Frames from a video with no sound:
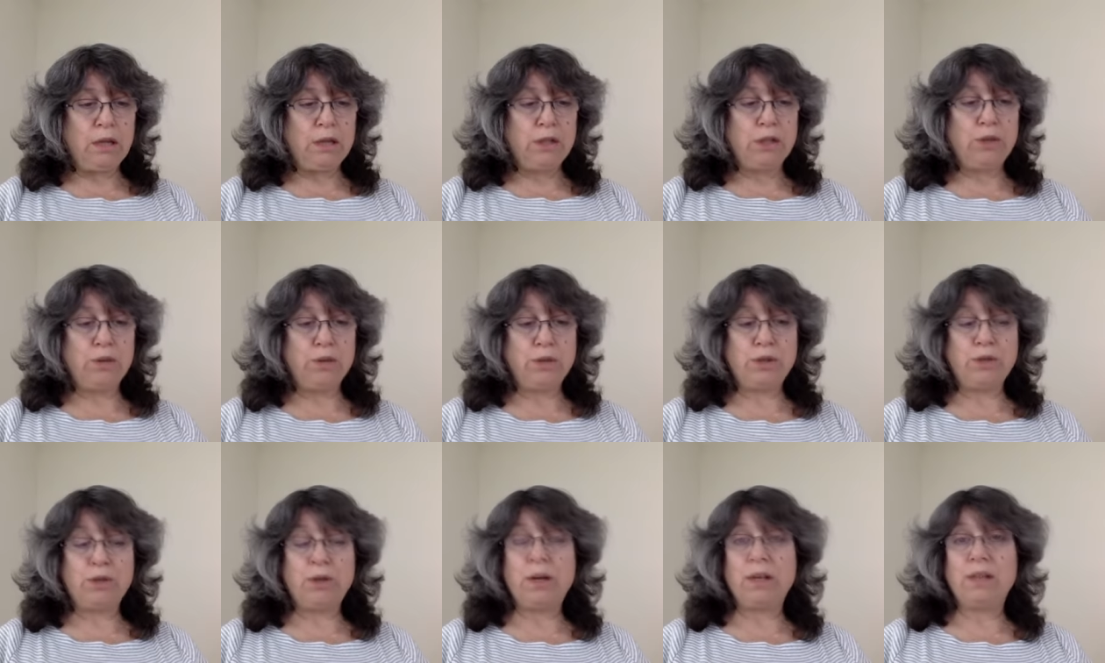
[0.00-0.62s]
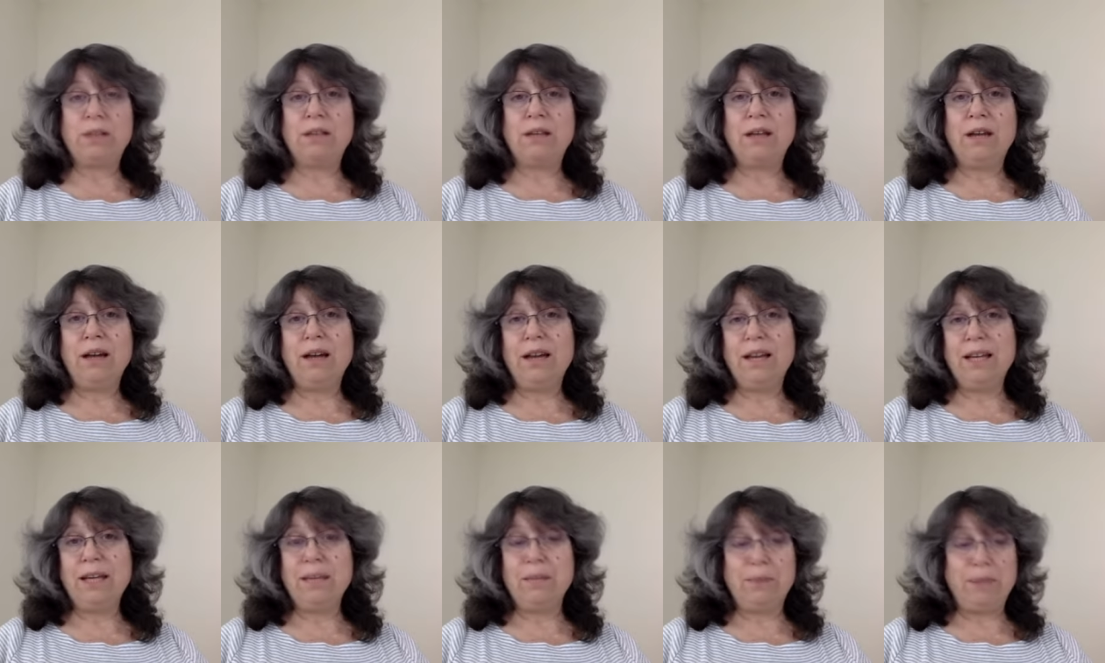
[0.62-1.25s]
to attract
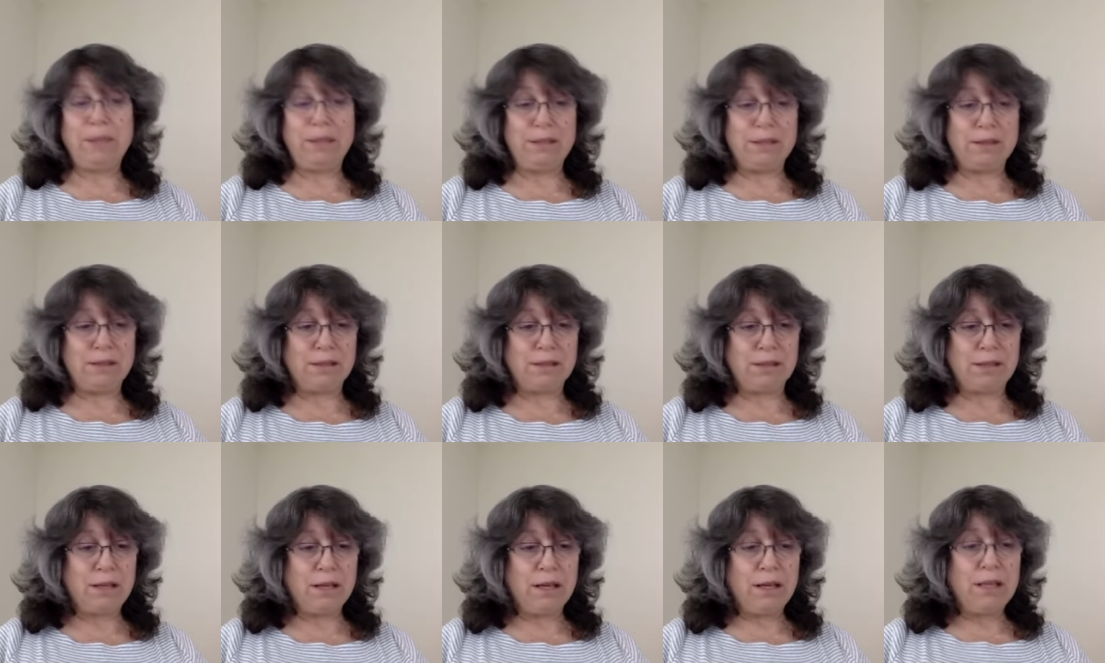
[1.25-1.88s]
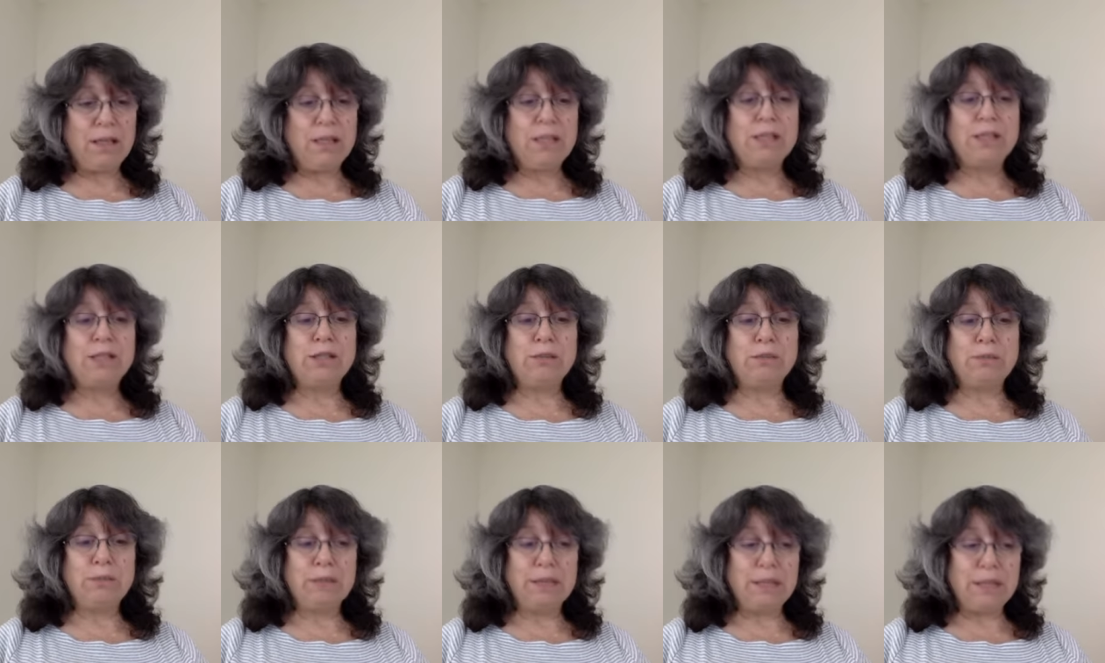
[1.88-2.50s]
honeybees. So
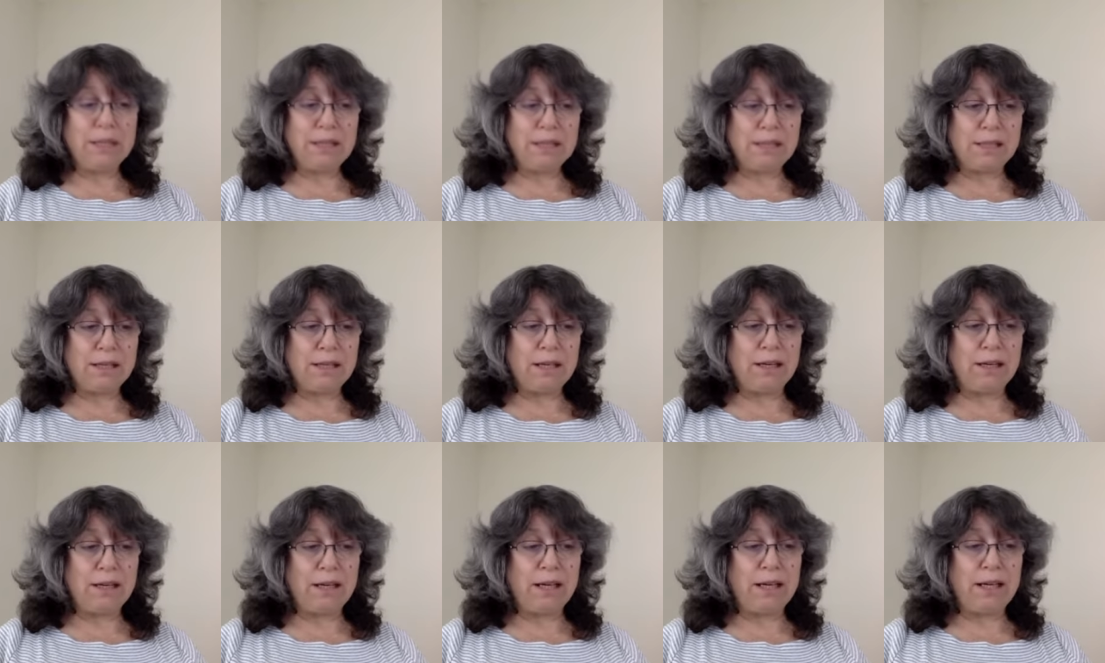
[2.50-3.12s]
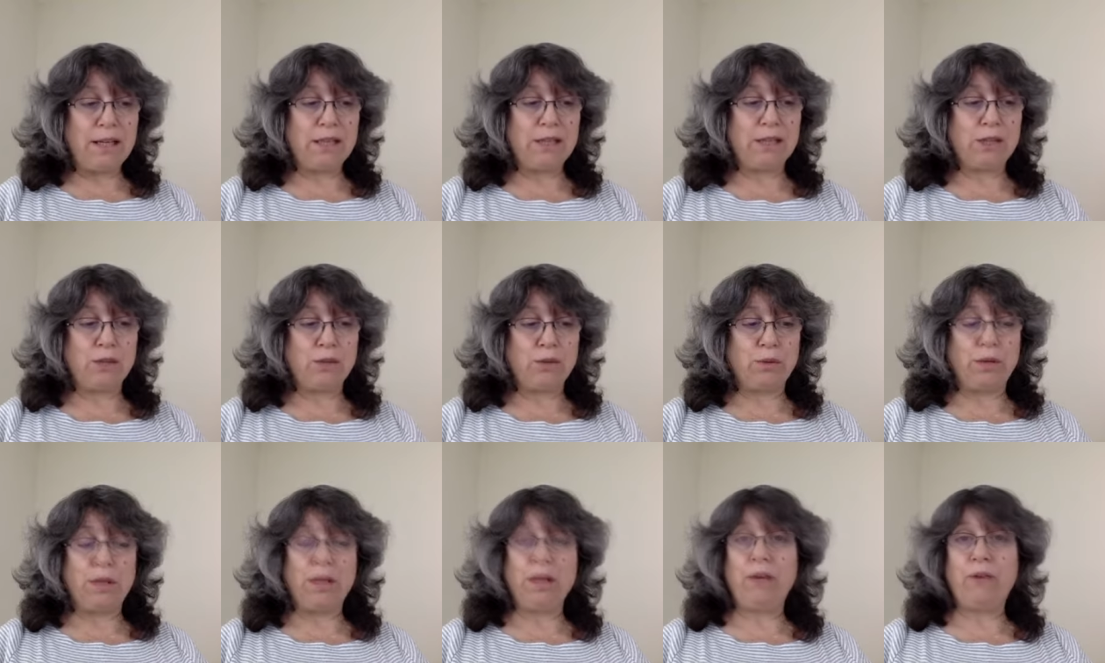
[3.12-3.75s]
Melissa is
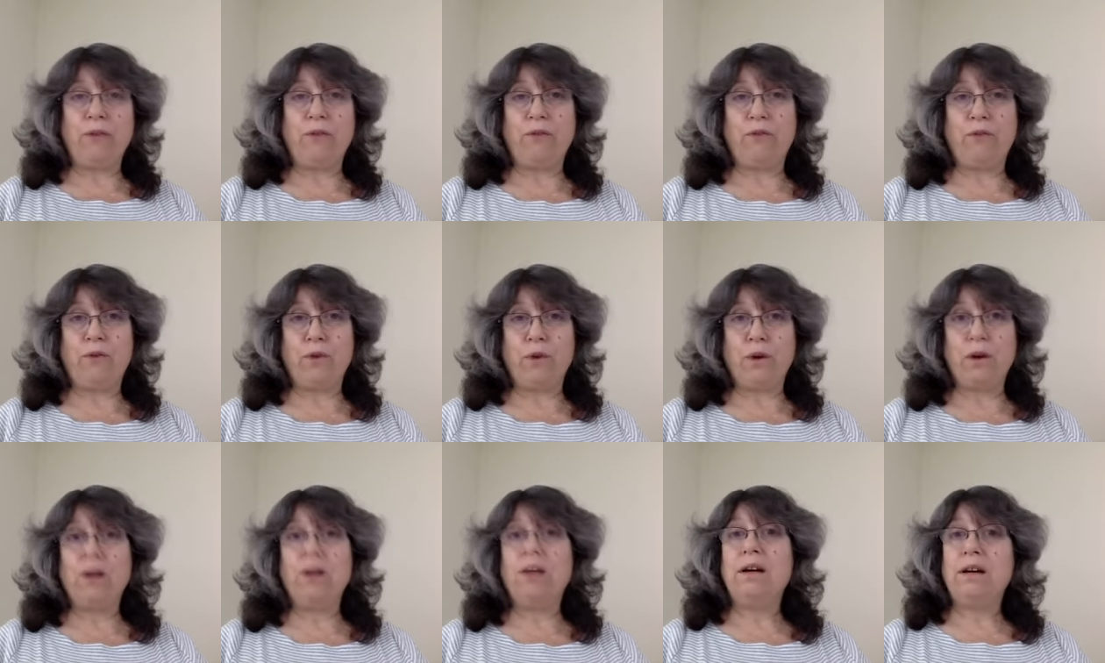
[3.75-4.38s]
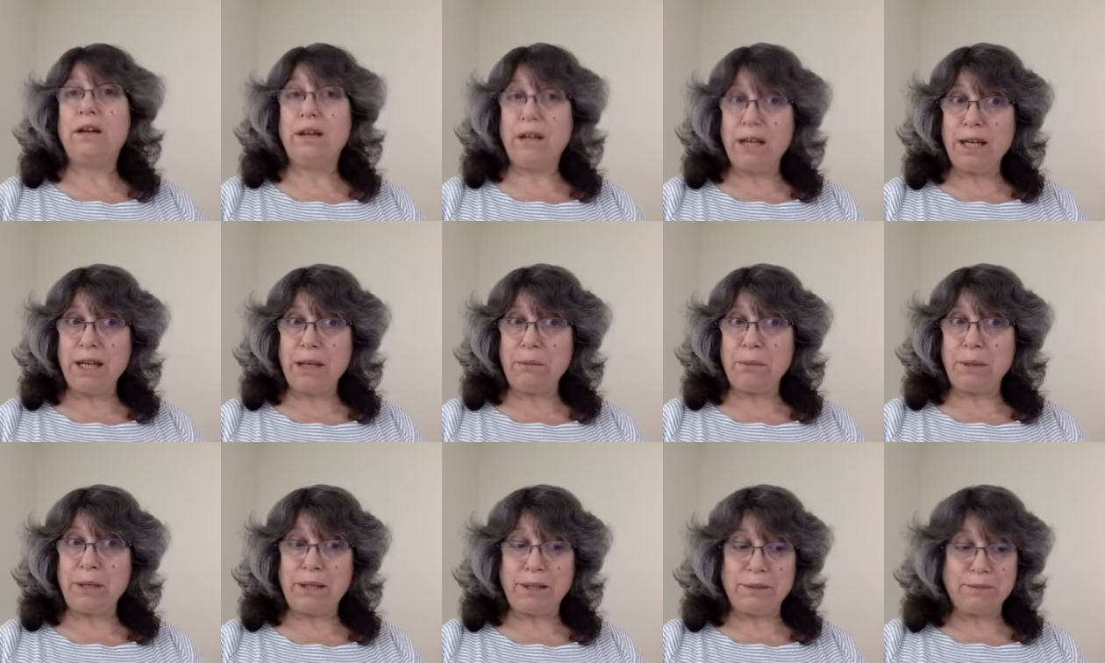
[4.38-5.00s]
Greek for
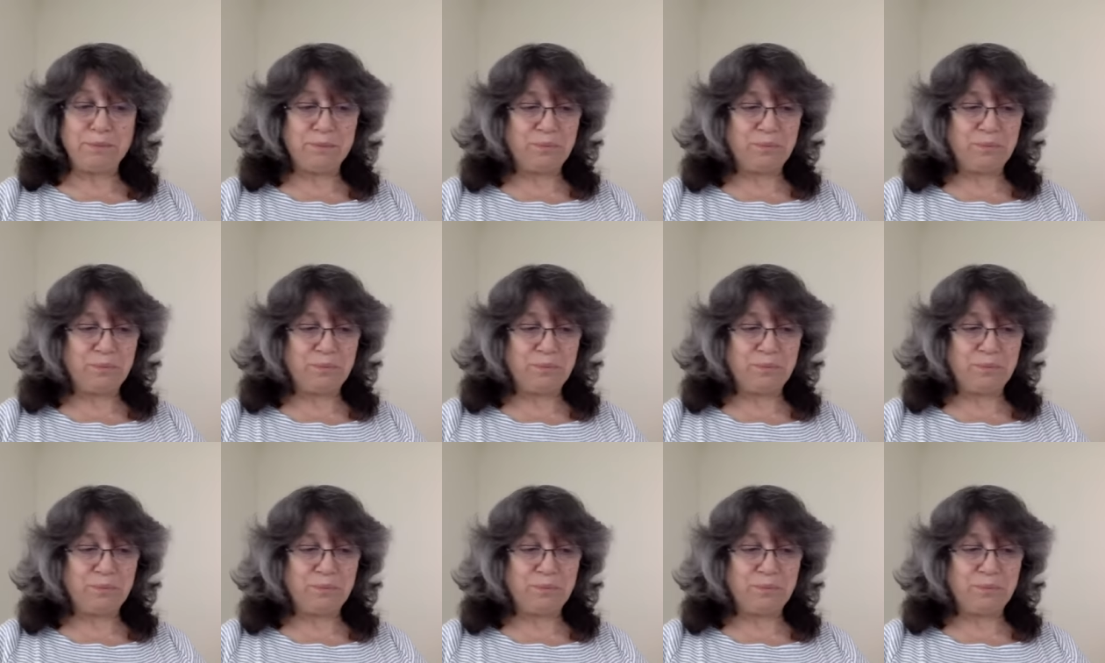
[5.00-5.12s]
honeybee.